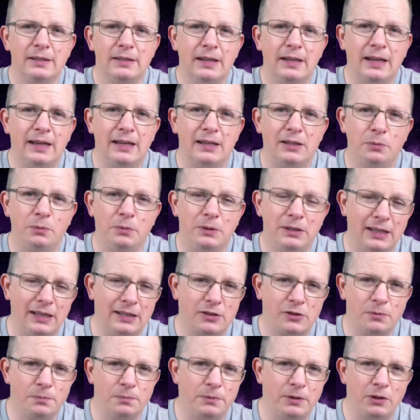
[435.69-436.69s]
and we get
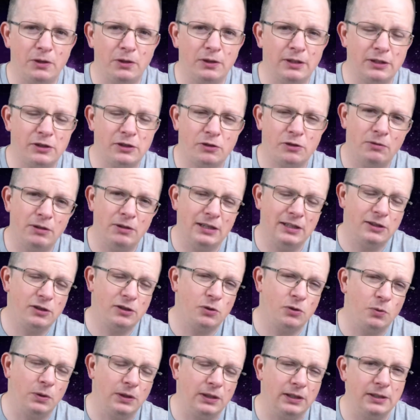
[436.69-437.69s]
something on our screens as
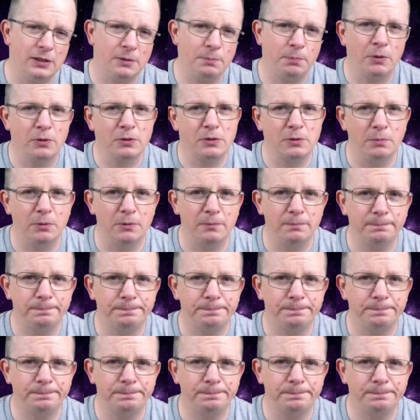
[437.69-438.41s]
quickly as possible.